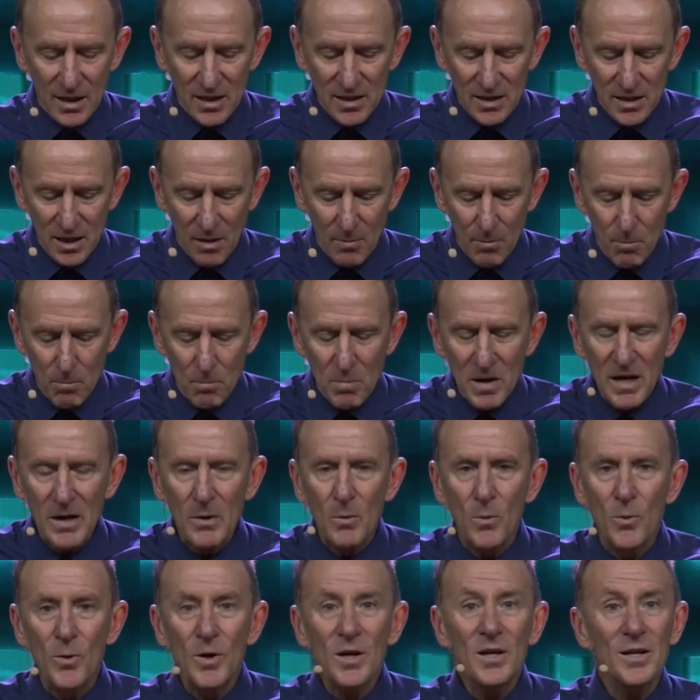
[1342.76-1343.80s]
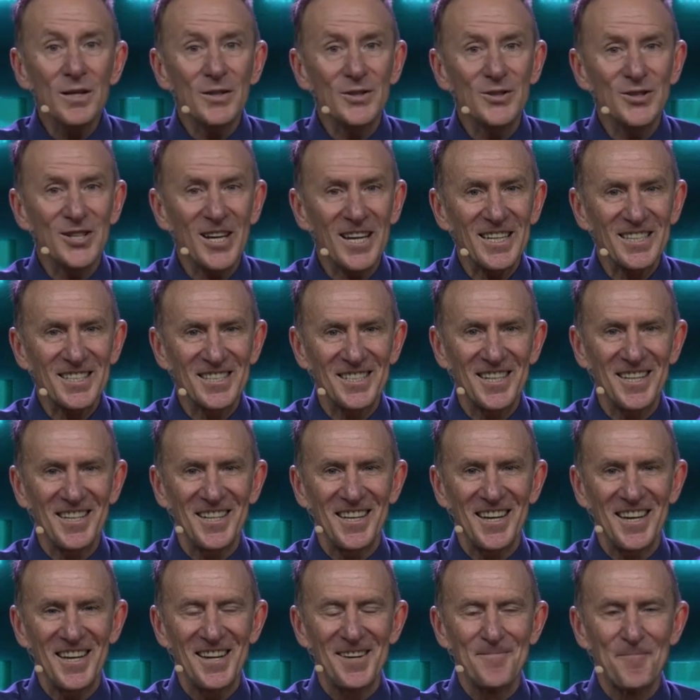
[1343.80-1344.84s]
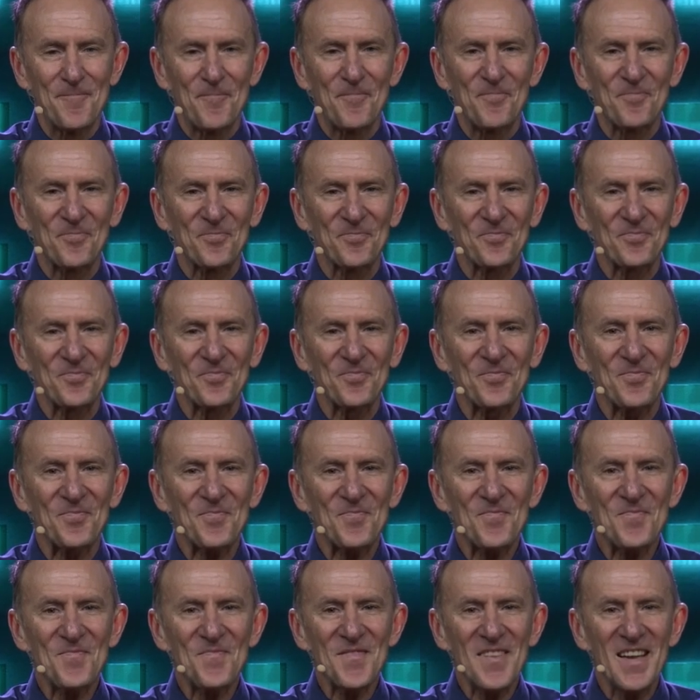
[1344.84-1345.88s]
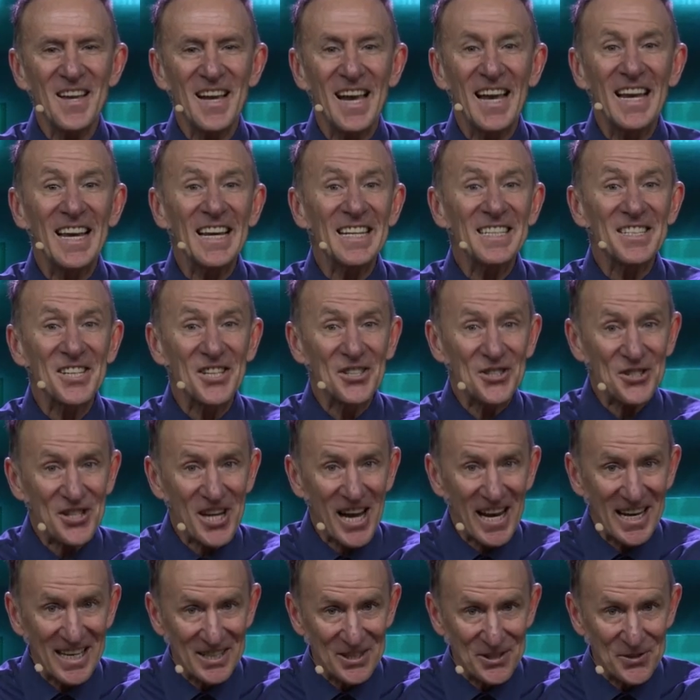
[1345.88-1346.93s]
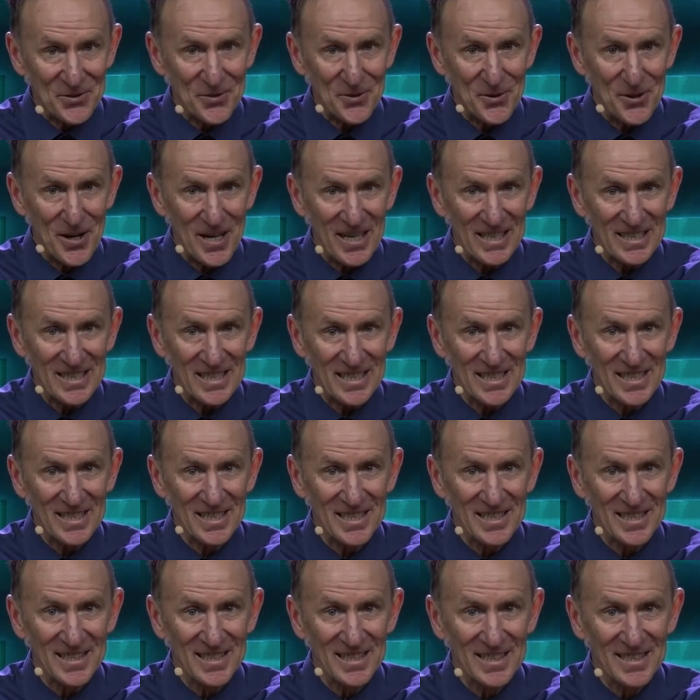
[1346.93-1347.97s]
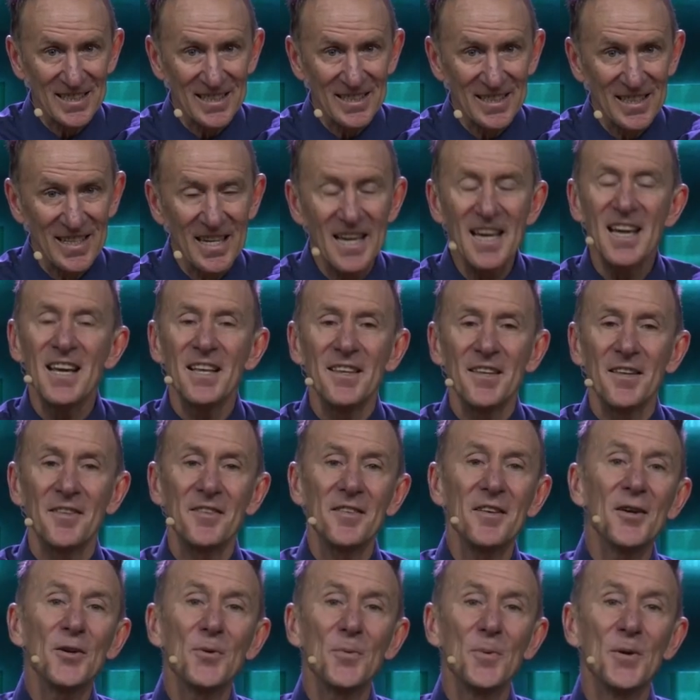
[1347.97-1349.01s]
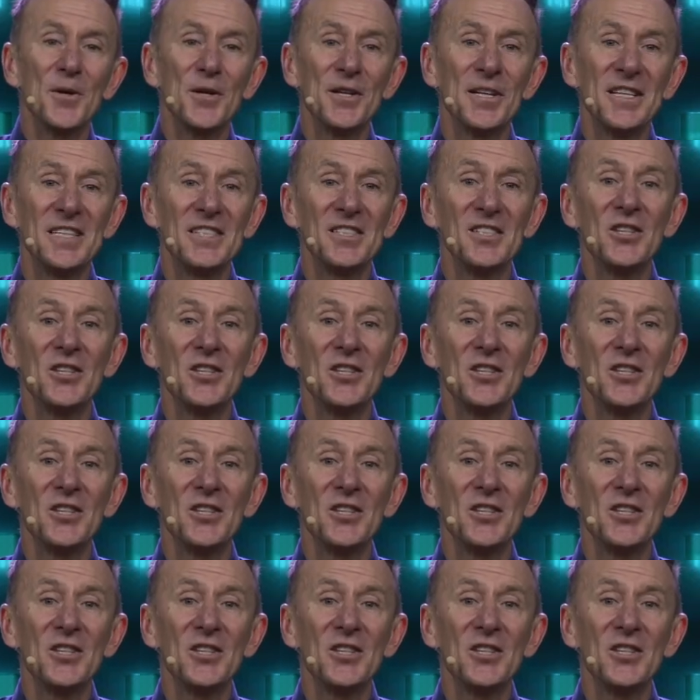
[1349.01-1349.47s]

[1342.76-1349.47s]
It's a big word, chastity, and it's a challenge for us. The third word